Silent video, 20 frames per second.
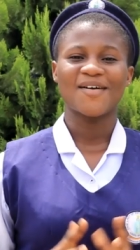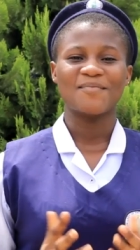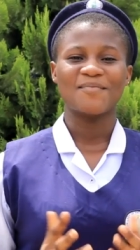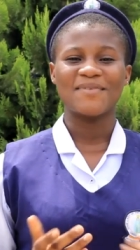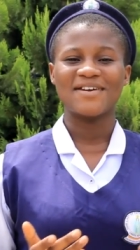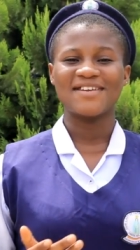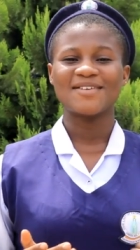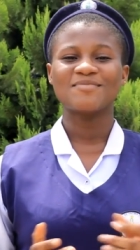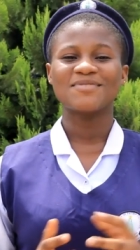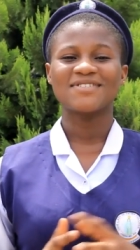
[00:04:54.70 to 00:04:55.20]

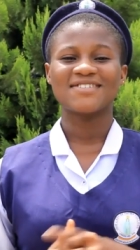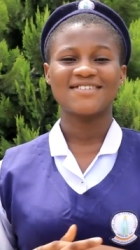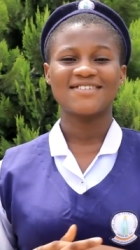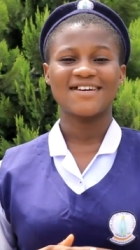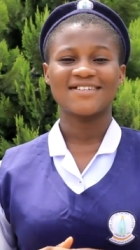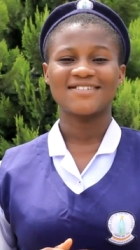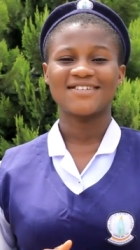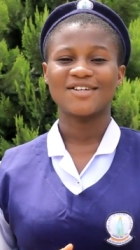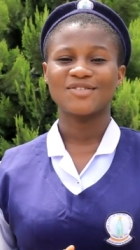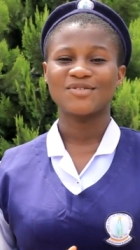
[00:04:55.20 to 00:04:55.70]
My name is
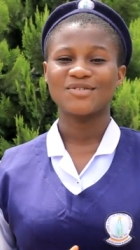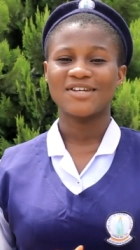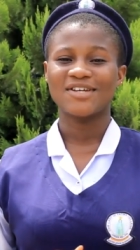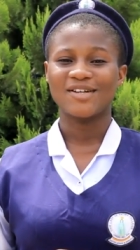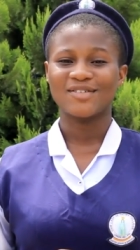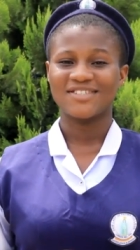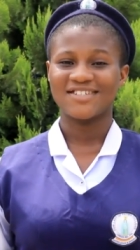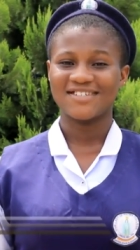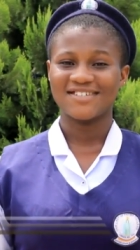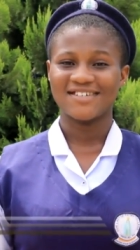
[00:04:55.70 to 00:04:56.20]
Jaja
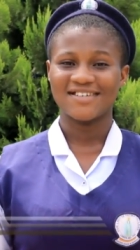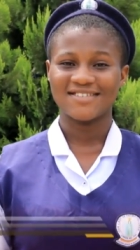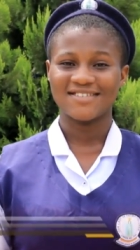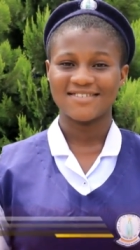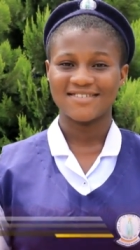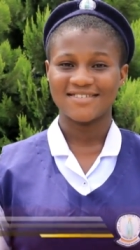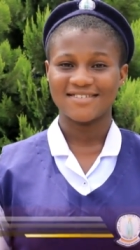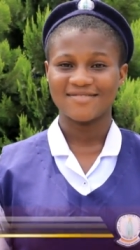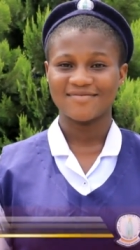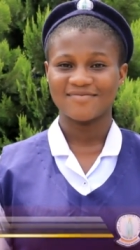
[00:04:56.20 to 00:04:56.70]
Dunal Janet.
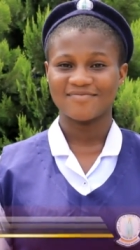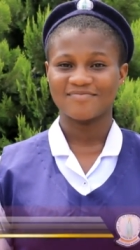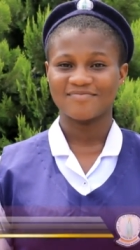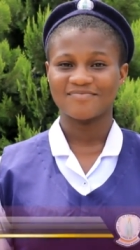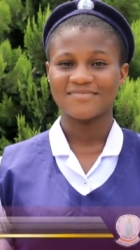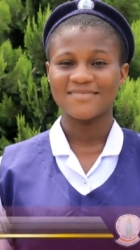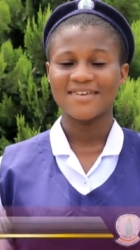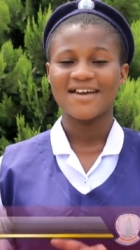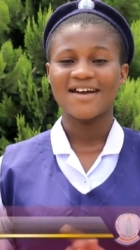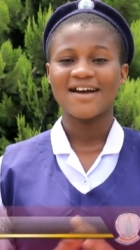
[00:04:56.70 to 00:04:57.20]

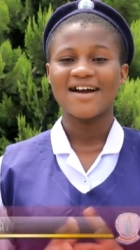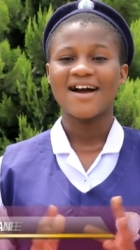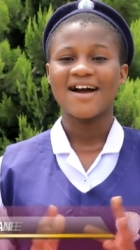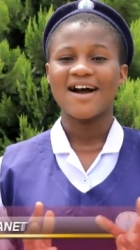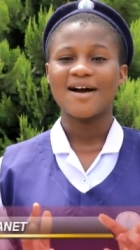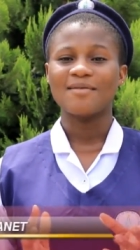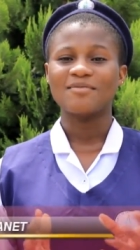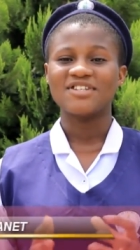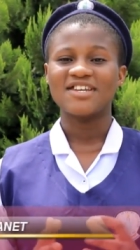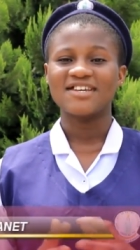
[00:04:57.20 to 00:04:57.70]

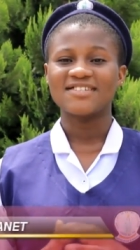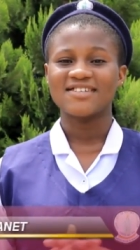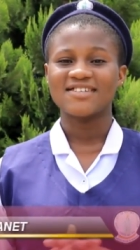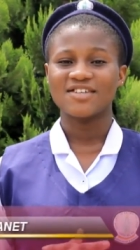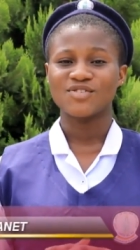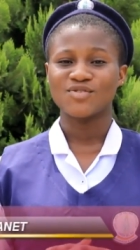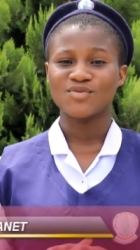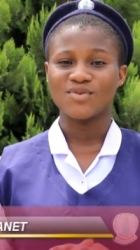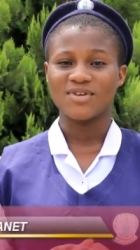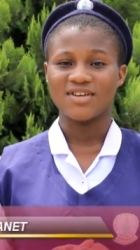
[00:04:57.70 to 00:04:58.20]
I'm in
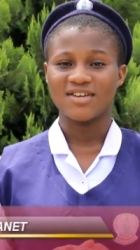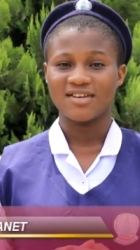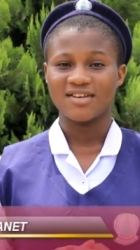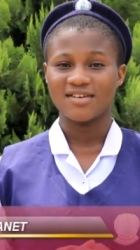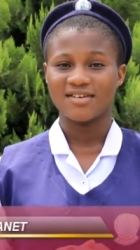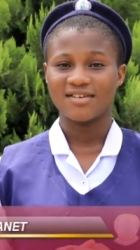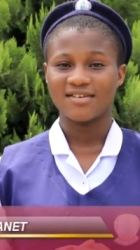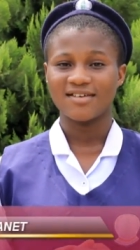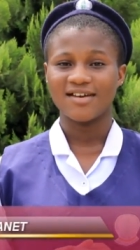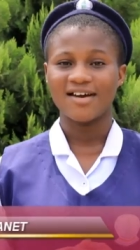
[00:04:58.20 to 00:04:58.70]

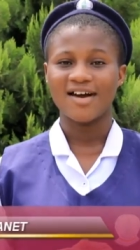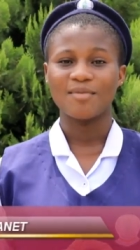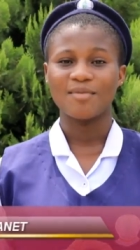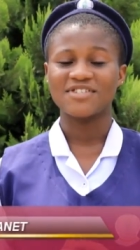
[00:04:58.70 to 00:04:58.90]
SS2A.